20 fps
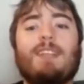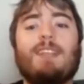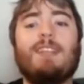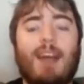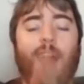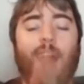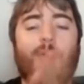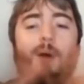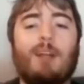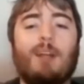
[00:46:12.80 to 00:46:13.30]
I
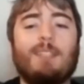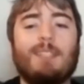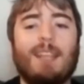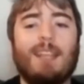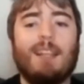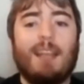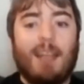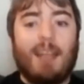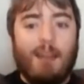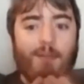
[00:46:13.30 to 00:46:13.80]
want to say,
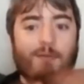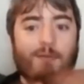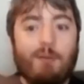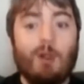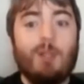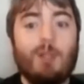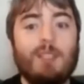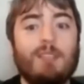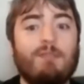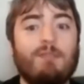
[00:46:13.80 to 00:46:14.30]
like, I'm
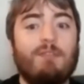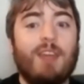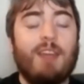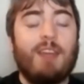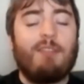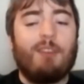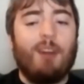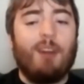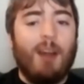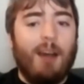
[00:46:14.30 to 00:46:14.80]
fully in
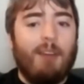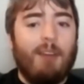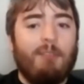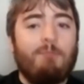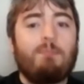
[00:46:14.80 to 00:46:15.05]
favor of